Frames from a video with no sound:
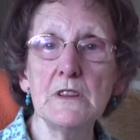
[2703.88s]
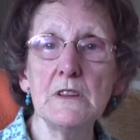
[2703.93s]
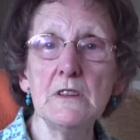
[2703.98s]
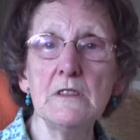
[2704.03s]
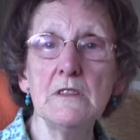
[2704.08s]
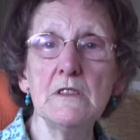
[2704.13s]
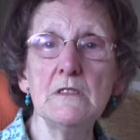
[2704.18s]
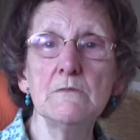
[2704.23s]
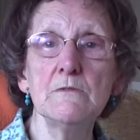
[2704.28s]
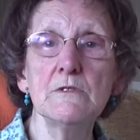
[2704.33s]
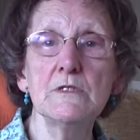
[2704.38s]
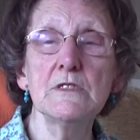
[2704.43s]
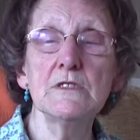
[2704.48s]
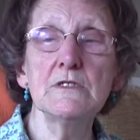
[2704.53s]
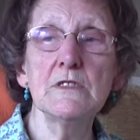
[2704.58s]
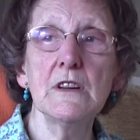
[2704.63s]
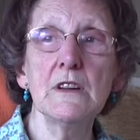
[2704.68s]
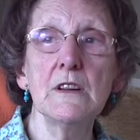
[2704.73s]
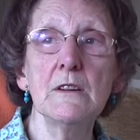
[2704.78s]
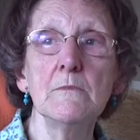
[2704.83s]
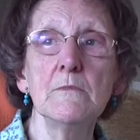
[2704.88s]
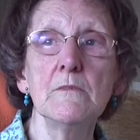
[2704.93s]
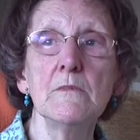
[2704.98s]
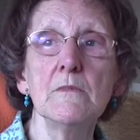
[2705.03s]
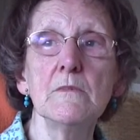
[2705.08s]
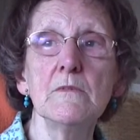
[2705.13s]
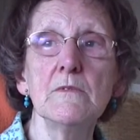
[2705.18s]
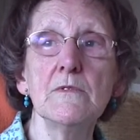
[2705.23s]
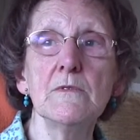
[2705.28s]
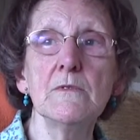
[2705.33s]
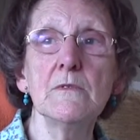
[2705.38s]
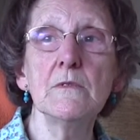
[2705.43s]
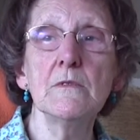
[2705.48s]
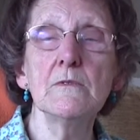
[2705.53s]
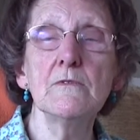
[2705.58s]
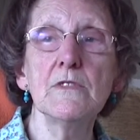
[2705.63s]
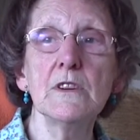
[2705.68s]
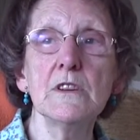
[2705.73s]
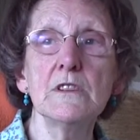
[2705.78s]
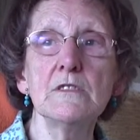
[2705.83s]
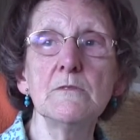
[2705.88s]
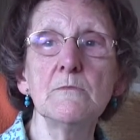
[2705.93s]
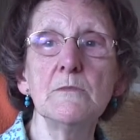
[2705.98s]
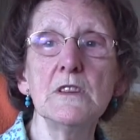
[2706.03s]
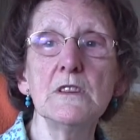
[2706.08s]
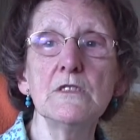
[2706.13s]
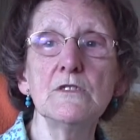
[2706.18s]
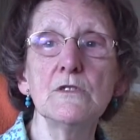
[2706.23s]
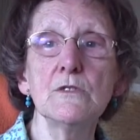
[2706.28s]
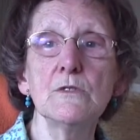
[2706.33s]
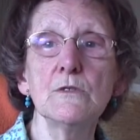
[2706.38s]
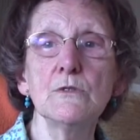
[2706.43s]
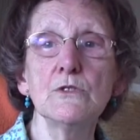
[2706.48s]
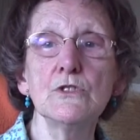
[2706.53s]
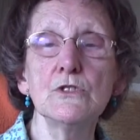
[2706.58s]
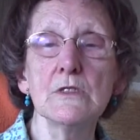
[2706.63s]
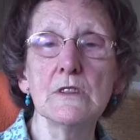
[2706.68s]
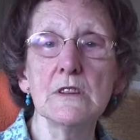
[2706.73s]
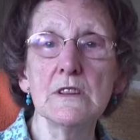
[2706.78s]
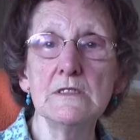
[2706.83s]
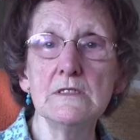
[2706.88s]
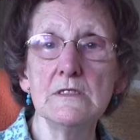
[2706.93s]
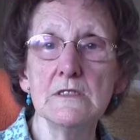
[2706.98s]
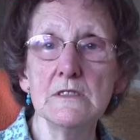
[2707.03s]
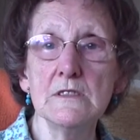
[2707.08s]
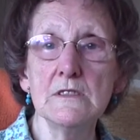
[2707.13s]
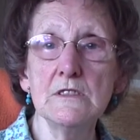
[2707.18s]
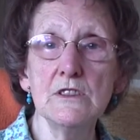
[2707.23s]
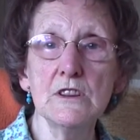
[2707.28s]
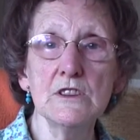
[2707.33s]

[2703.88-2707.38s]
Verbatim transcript: me. They would um, fund me to go to London.